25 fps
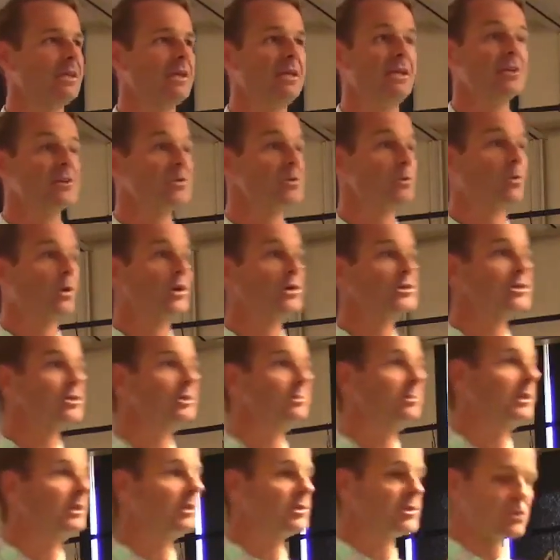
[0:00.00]
He doesn't want you
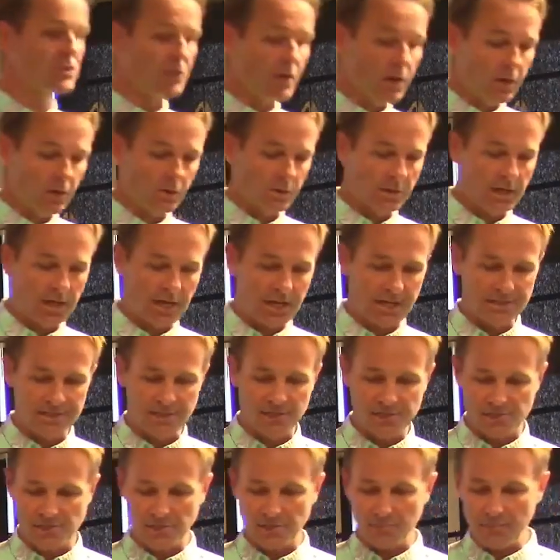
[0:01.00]
to be. So God
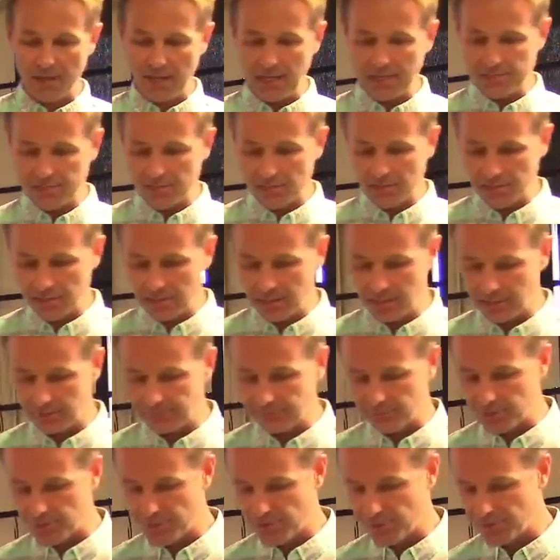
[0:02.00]
does an amazing thing
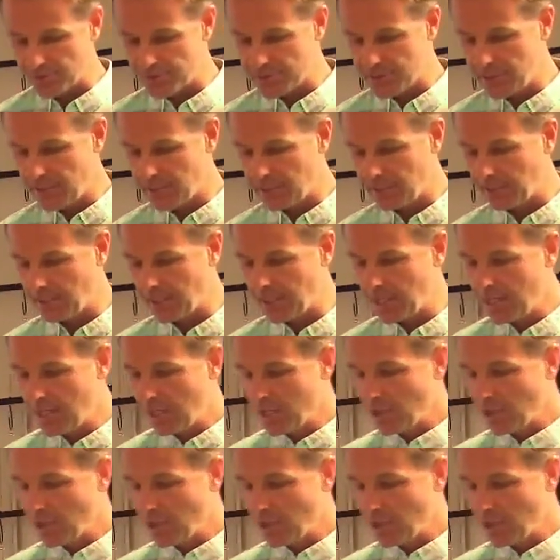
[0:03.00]
in verse 13.